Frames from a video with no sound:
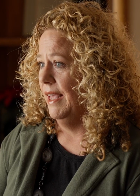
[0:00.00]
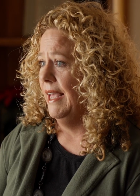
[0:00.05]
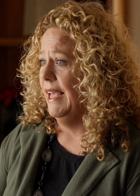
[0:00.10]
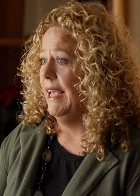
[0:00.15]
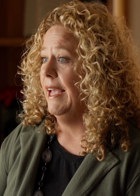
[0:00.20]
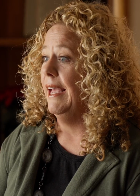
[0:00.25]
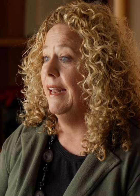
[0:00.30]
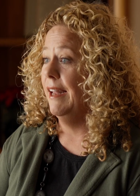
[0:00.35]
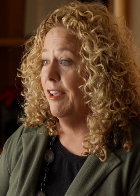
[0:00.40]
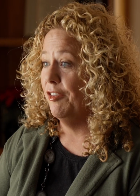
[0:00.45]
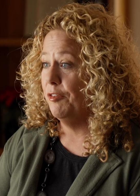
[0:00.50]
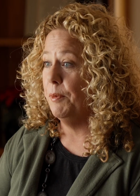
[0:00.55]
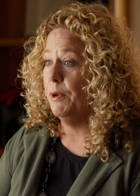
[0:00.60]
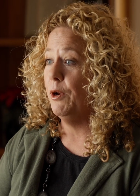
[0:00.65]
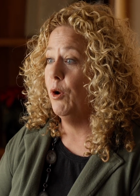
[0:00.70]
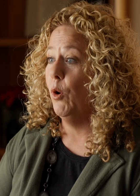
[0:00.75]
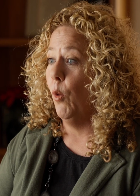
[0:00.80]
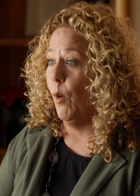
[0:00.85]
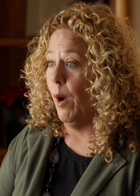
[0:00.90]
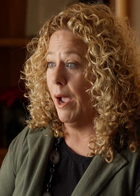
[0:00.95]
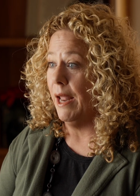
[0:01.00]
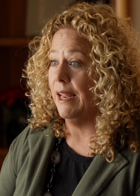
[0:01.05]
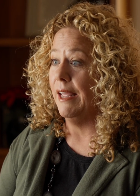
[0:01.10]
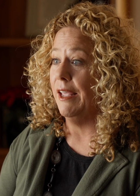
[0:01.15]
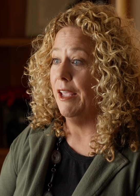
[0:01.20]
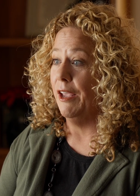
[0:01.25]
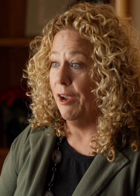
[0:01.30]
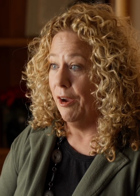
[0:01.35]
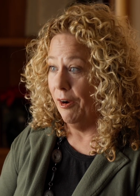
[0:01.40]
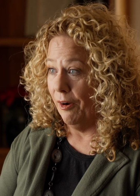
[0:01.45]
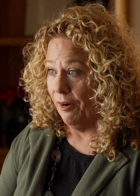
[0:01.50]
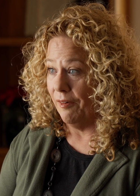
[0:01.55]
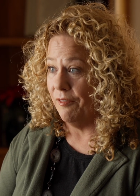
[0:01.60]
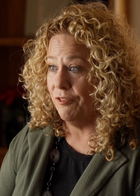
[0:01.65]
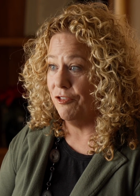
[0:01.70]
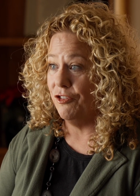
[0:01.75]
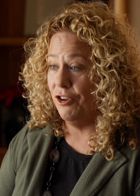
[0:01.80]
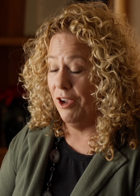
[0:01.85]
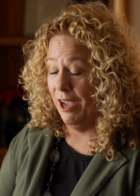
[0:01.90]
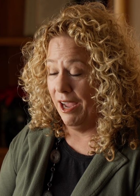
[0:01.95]
It has been quite a year of
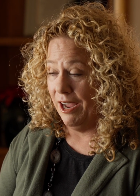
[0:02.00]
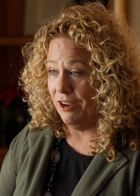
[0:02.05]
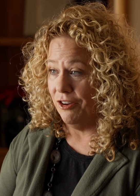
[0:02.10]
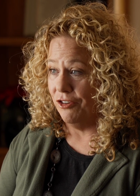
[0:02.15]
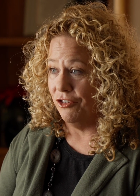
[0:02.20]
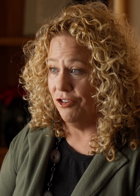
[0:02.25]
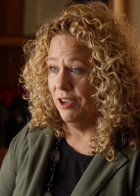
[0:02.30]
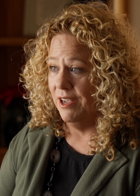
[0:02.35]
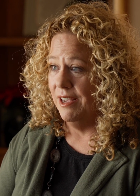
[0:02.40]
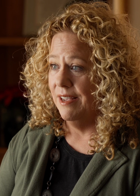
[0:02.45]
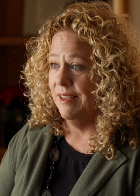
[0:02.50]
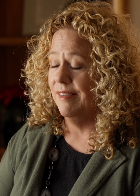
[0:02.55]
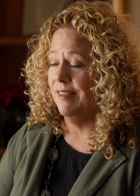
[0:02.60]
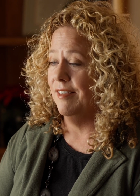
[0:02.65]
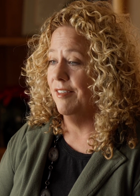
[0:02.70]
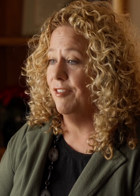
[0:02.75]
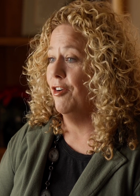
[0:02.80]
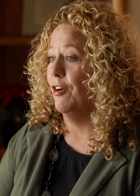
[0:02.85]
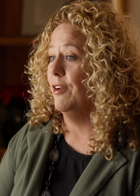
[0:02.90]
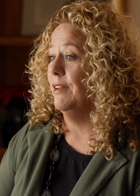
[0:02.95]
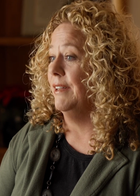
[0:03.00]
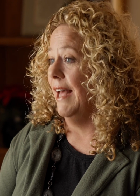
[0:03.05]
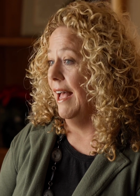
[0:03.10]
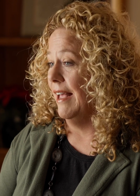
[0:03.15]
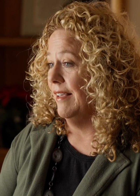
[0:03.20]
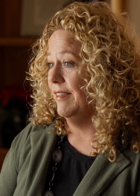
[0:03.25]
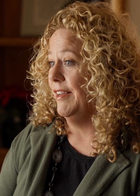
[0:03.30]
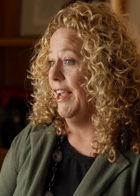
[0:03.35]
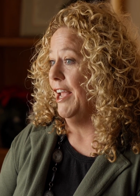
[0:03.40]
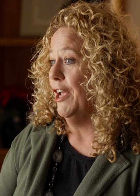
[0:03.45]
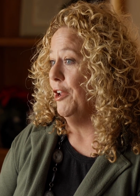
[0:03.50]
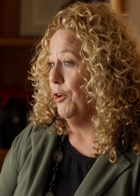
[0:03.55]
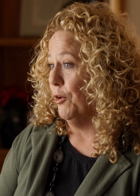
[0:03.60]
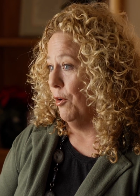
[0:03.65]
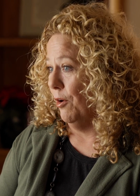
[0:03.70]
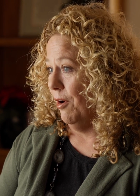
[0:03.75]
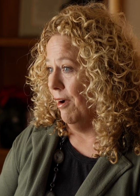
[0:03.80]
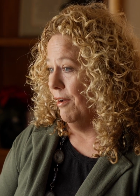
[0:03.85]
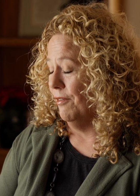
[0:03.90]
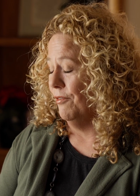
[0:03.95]
change since our last annual
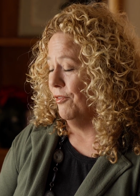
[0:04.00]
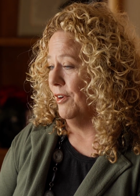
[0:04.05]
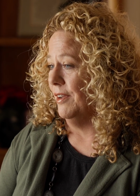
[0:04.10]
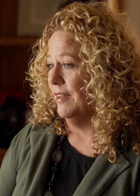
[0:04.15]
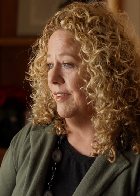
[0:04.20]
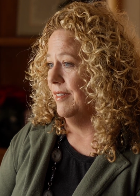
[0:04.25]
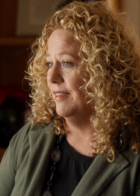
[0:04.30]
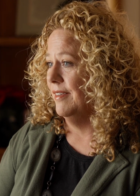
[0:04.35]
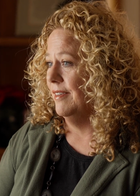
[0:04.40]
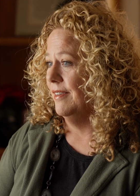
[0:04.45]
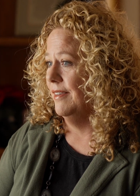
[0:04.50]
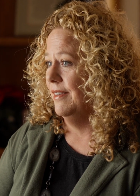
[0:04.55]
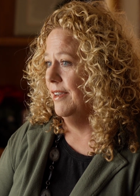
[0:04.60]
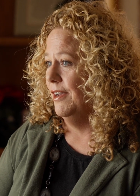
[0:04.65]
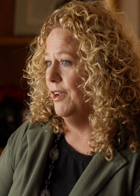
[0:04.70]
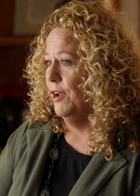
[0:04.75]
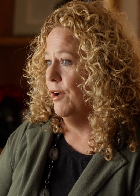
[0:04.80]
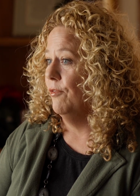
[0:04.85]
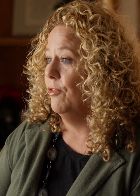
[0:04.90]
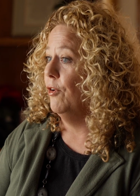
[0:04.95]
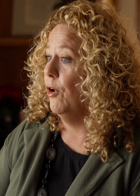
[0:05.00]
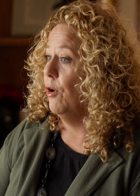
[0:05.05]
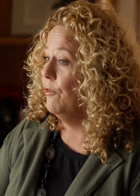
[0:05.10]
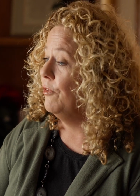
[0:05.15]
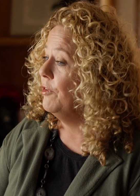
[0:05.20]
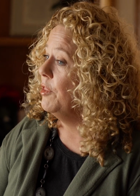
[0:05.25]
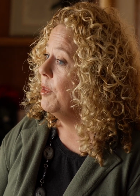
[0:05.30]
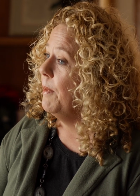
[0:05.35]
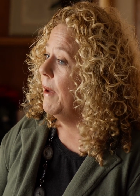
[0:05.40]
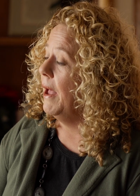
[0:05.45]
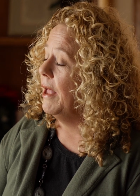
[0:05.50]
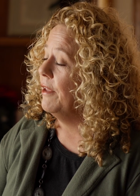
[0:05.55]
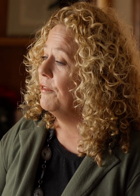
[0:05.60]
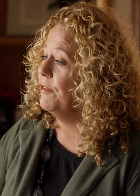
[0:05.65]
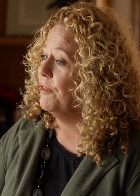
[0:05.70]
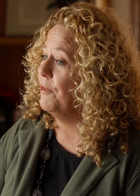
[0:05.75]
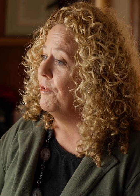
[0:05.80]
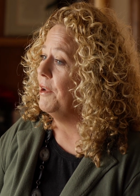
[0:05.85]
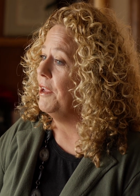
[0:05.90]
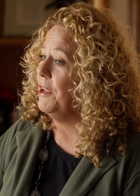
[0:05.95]
conference. For over the past
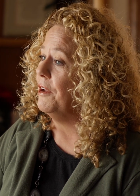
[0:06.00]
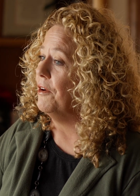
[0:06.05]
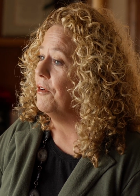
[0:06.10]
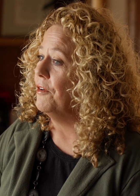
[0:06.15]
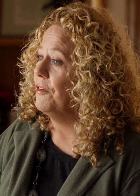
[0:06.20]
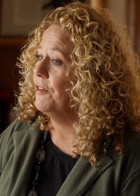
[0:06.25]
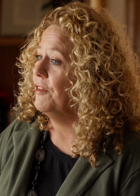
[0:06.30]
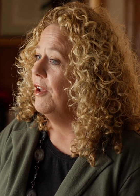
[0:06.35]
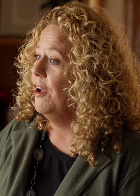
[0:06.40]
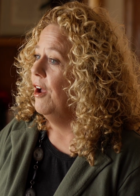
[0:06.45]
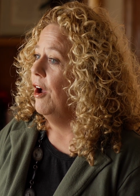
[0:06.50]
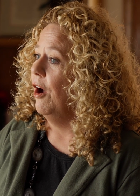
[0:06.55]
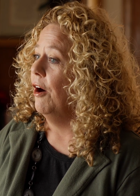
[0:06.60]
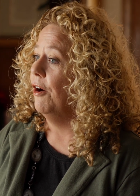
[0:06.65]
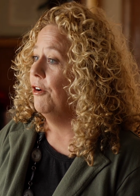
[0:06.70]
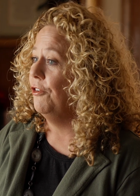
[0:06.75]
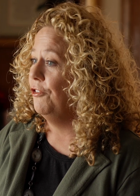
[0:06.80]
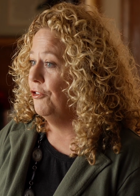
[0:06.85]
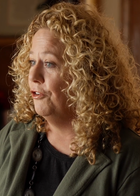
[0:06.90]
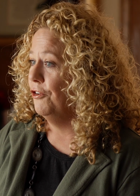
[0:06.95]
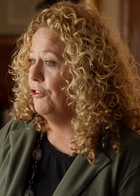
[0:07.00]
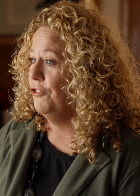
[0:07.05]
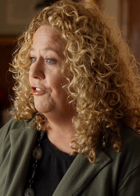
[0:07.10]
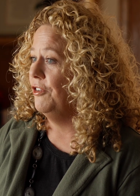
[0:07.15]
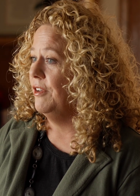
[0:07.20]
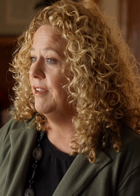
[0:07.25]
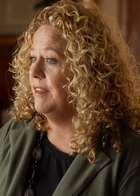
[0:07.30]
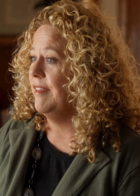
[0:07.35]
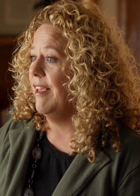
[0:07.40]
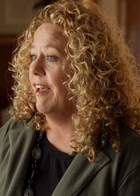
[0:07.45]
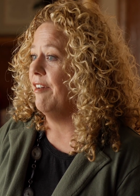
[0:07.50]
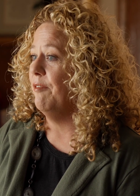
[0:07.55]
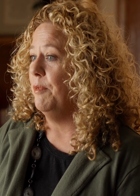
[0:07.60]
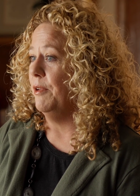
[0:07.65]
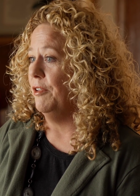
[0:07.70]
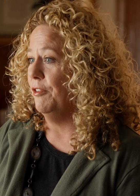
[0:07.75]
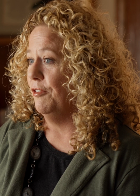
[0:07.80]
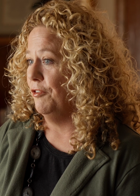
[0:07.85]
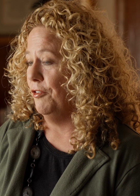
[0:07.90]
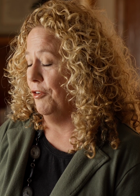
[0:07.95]
3 years, our churches have
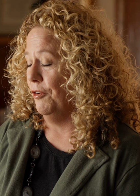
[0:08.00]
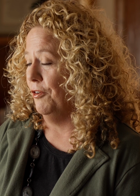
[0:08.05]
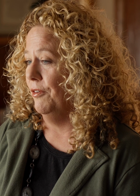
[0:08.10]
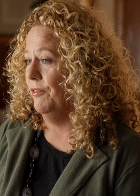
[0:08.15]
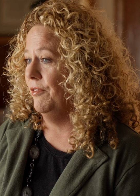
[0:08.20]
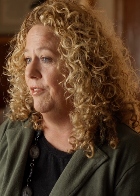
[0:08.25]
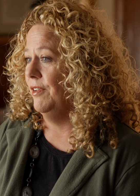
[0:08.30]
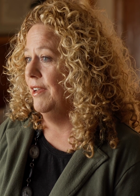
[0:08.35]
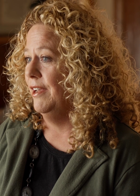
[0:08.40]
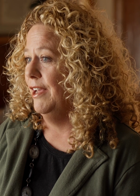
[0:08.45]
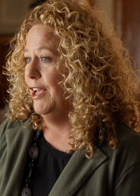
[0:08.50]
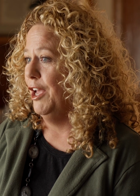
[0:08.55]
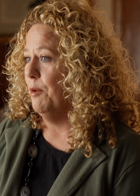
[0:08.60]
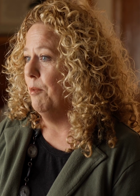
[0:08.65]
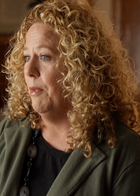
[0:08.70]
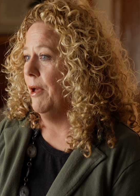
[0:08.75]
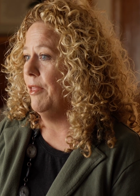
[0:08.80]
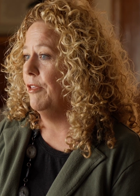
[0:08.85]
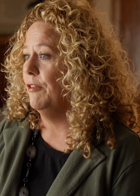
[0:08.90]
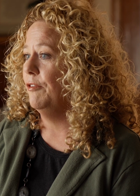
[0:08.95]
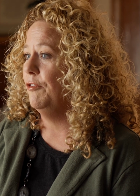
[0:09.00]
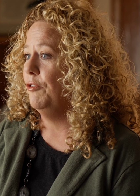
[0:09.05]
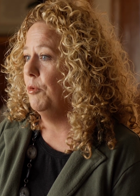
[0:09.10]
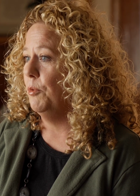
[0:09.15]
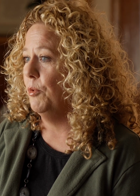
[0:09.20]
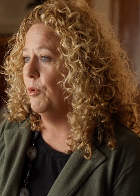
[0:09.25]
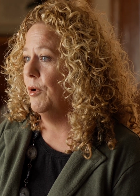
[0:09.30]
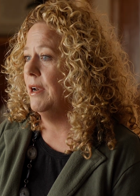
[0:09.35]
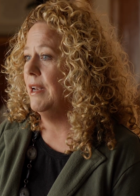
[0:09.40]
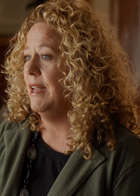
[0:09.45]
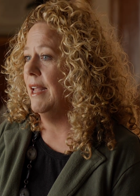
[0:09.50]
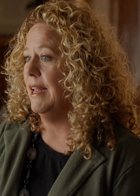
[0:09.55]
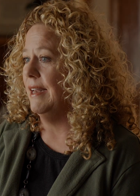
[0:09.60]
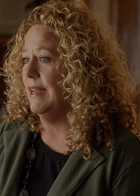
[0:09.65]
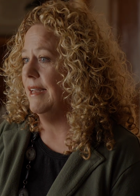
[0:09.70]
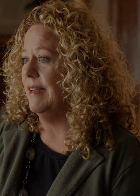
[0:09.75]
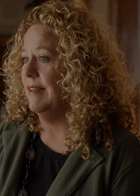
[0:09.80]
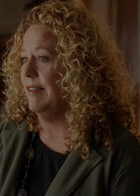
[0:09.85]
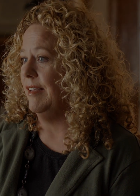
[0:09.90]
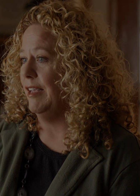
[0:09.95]
been served by the
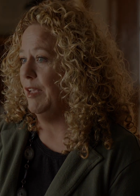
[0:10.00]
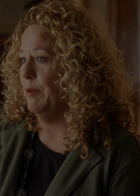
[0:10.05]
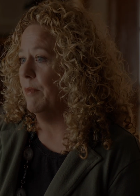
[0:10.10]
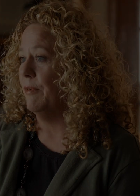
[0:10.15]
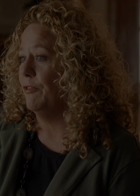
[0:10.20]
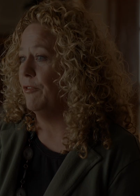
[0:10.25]
superintendent team of